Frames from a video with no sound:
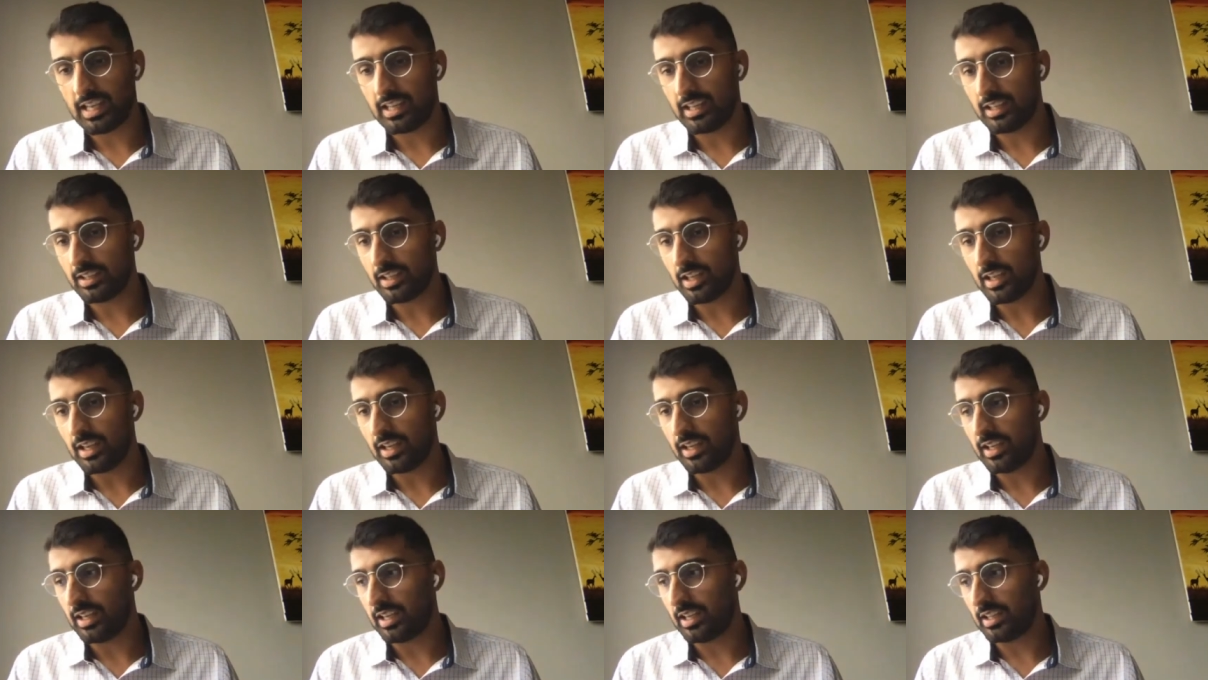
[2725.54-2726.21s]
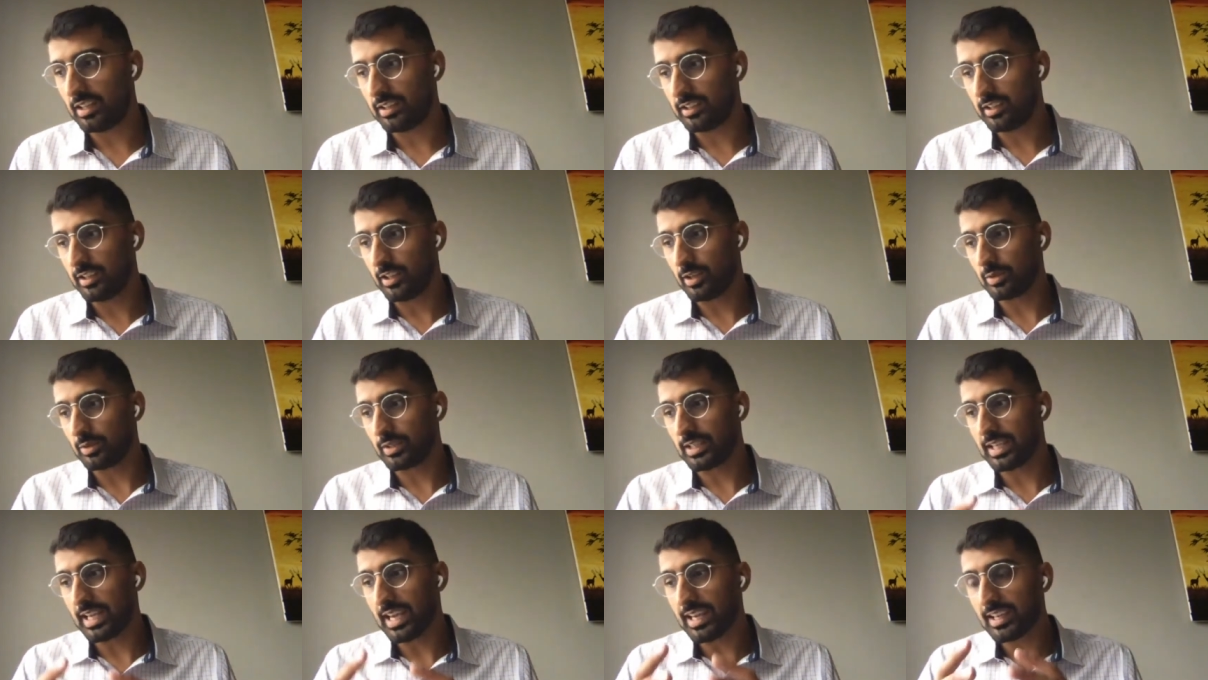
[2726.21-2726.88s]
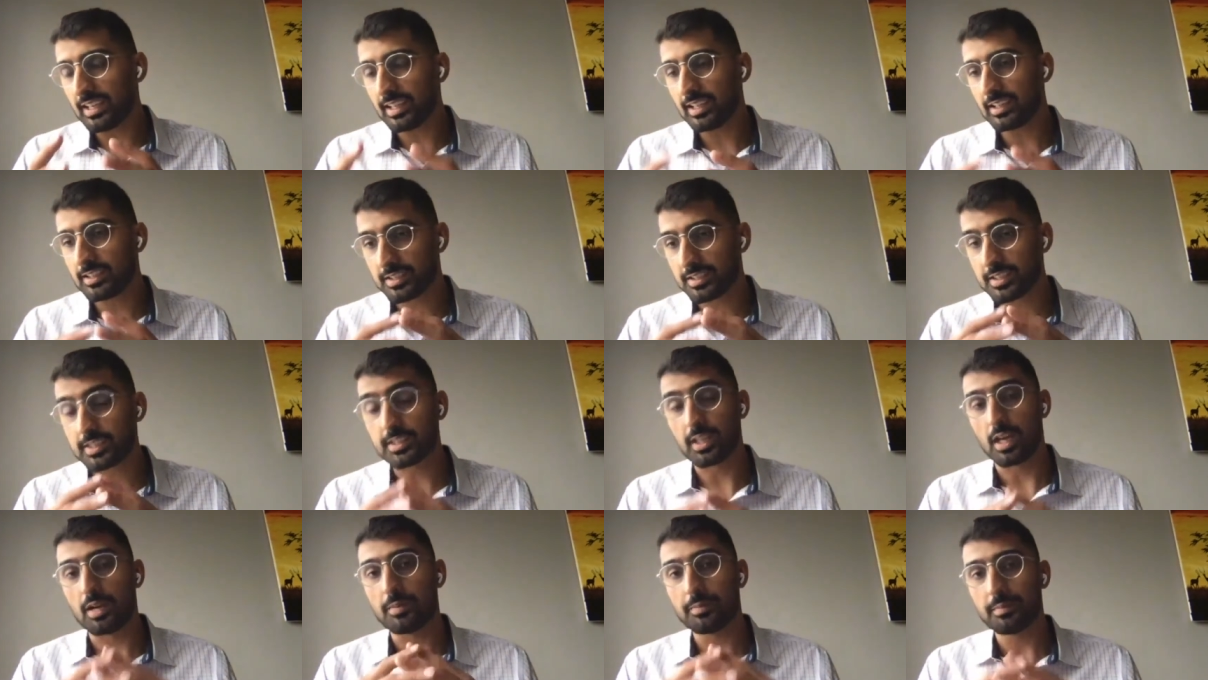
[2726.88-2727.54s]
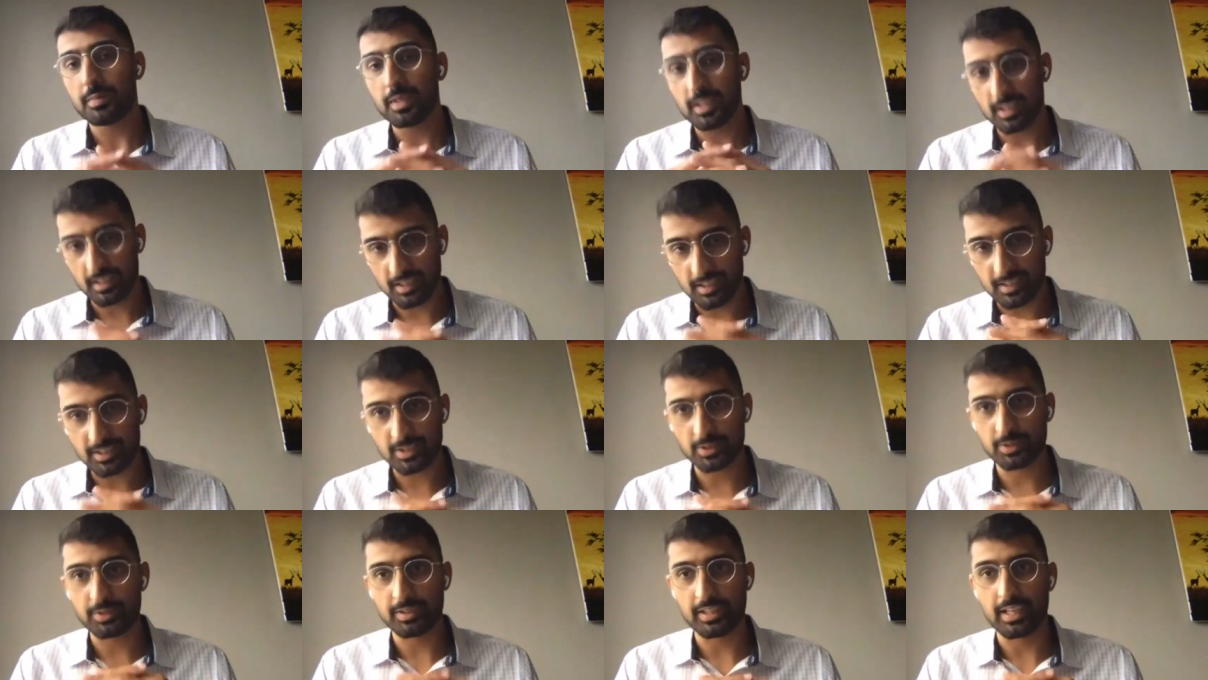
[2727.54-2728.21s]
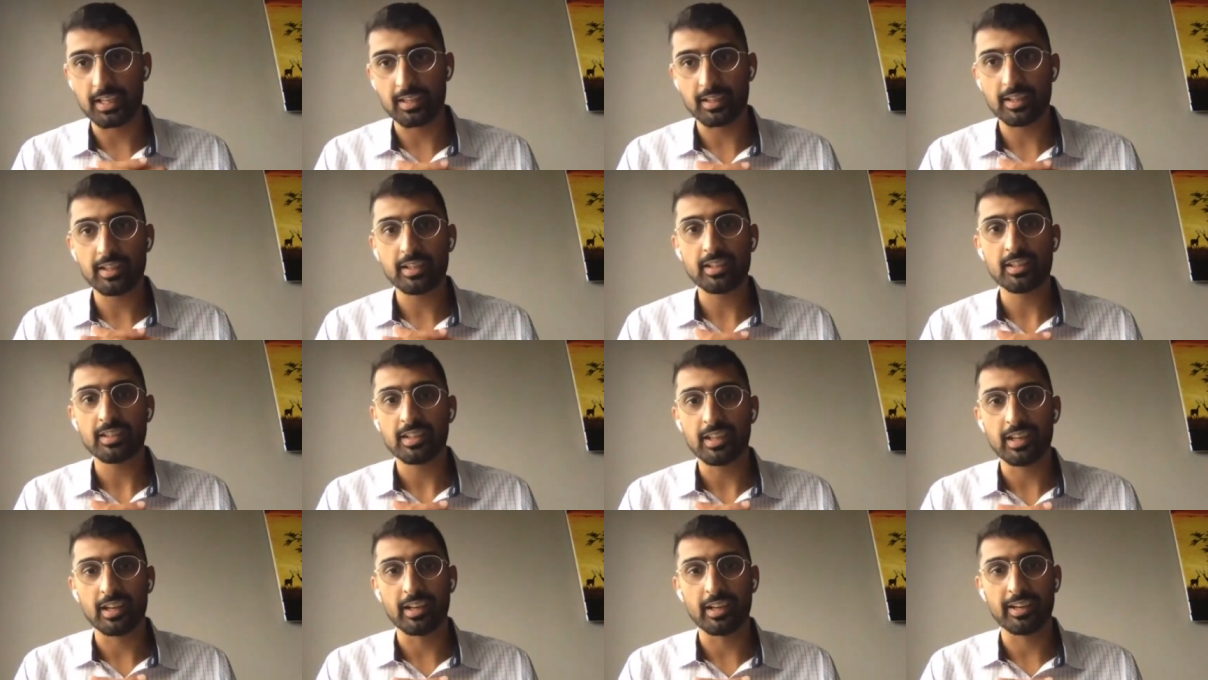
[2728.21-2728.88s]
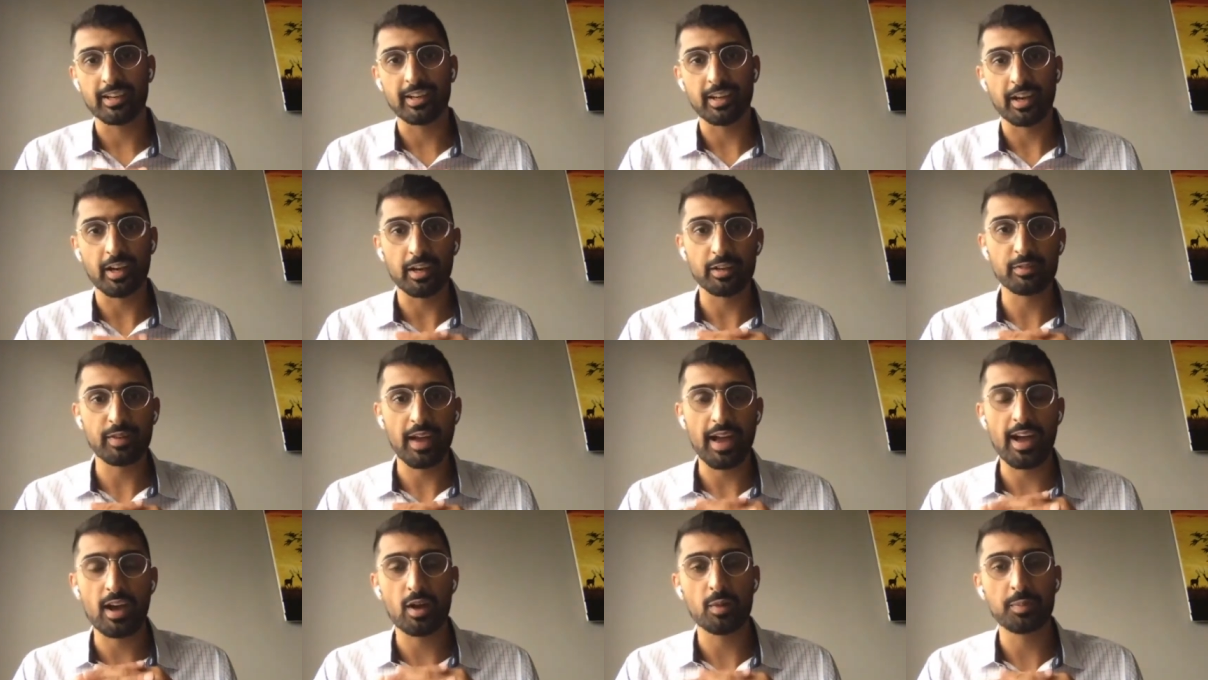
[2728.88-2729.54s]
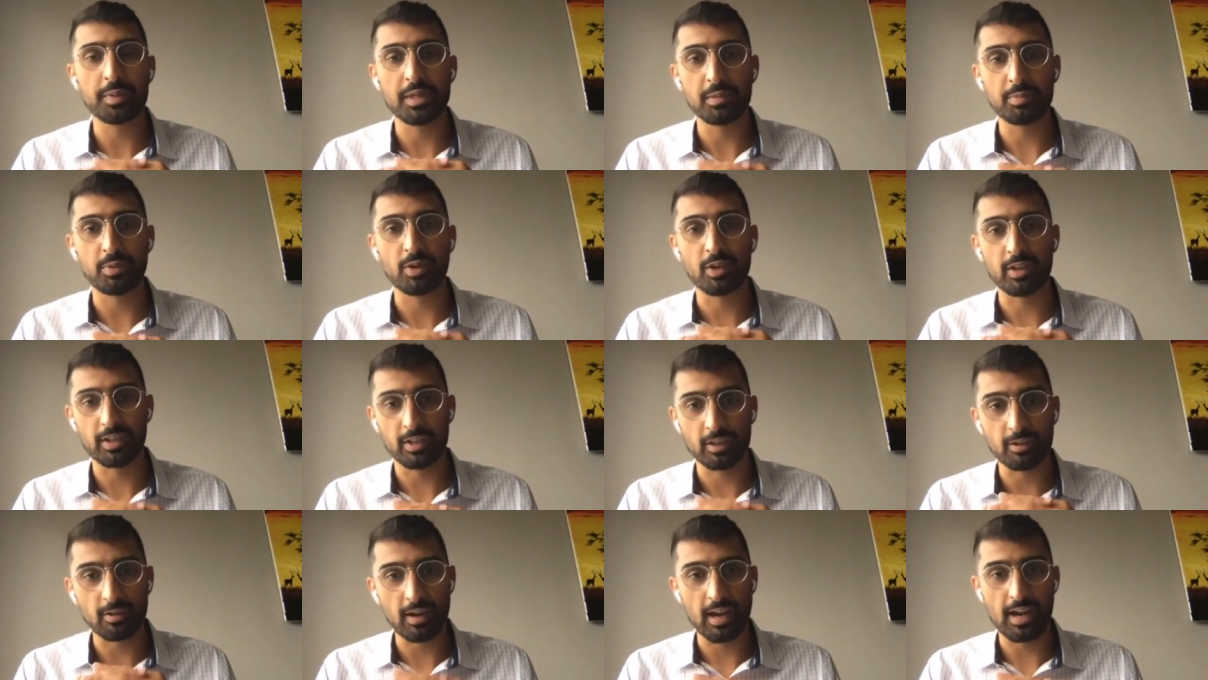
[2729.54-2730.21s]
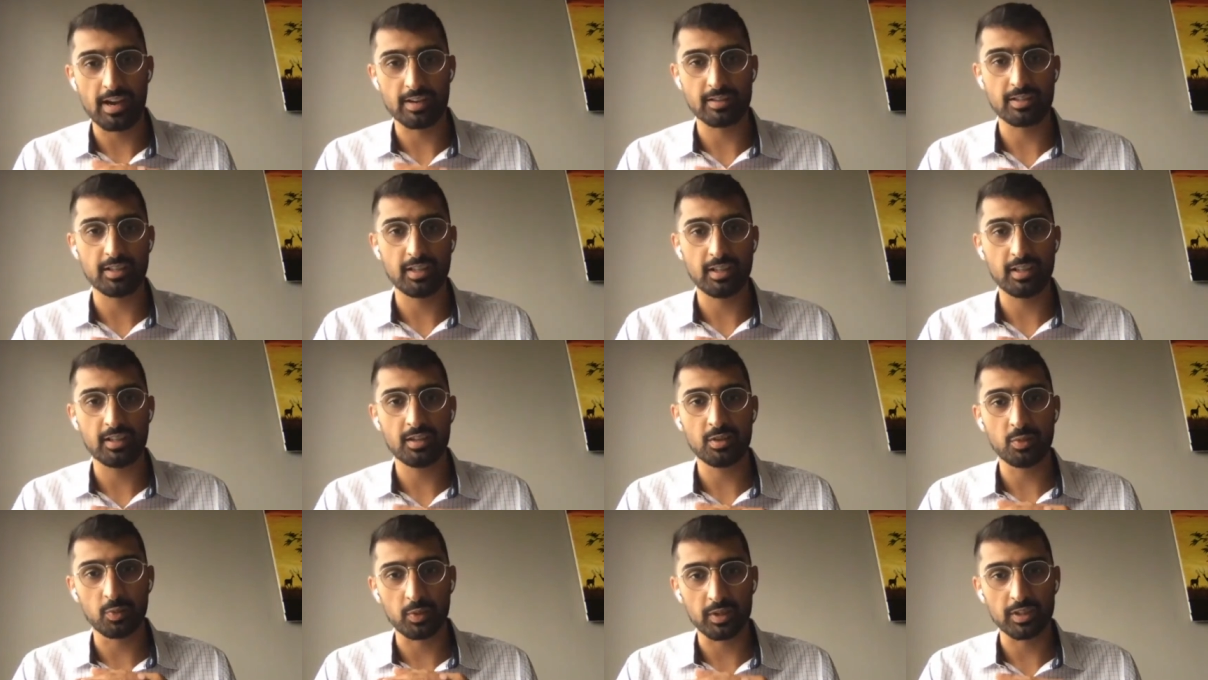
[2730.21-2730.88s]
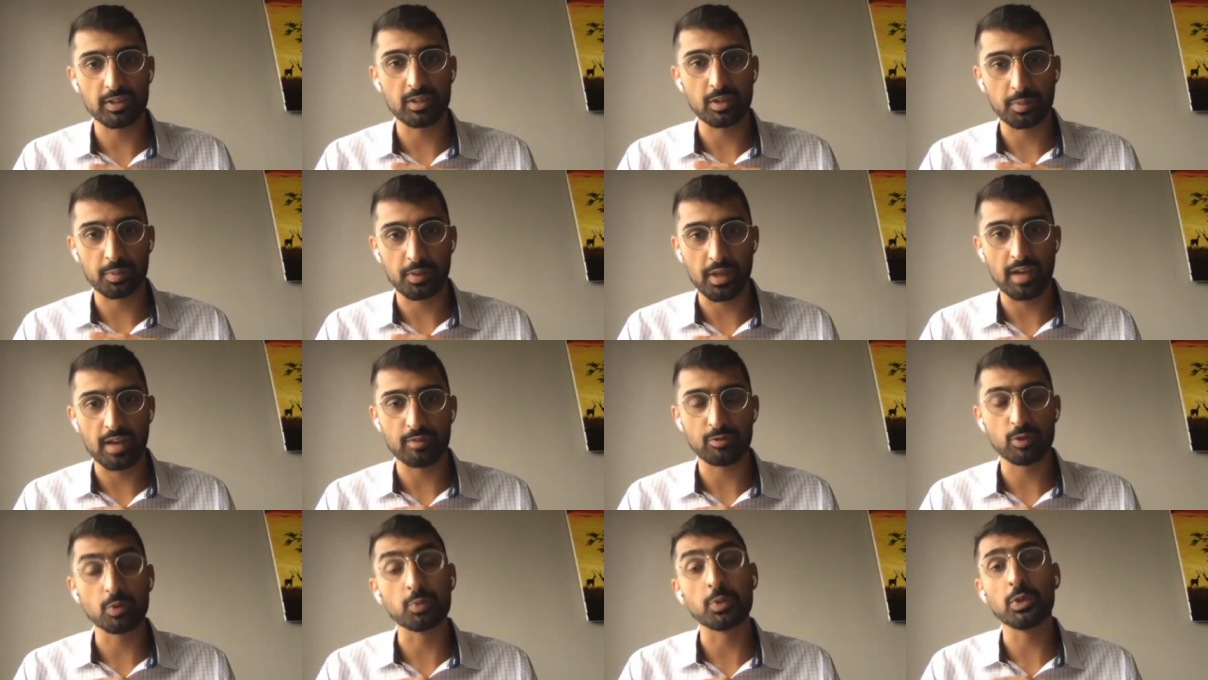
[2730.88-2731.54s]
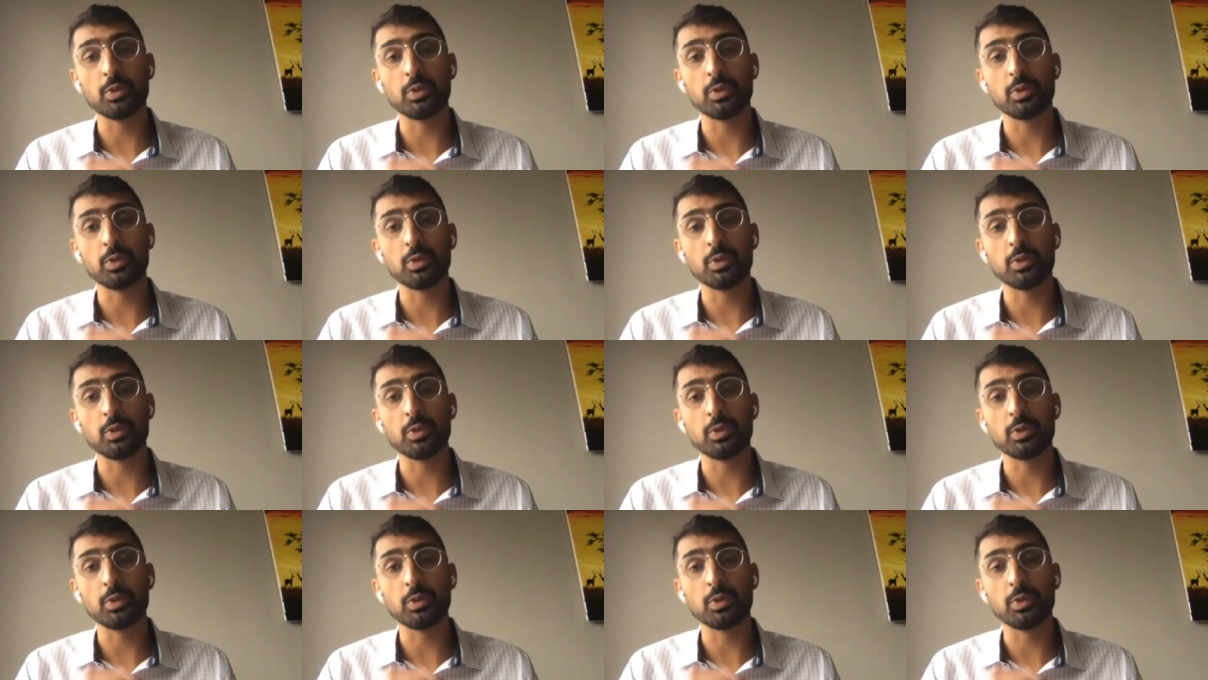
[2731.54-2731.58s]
in getting some initial data of how people are interacting with your platform,